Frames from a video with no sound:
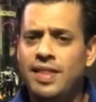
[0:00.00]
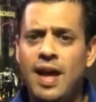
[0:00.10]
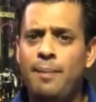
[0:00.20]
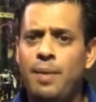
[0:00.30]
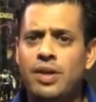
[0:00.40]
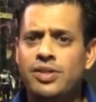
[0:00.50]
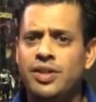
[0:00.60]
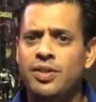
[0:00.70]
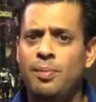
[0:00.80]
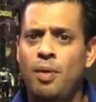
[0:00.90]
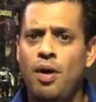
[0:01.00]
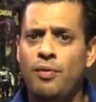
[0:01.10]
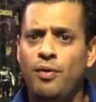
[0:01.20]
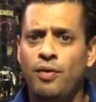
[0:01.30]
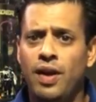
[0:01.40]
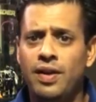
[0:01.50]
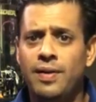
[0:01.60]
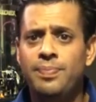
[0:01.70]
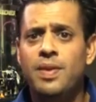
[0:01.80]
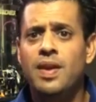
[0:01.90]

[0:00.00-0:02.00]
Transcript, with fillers: that much in the Marvel run.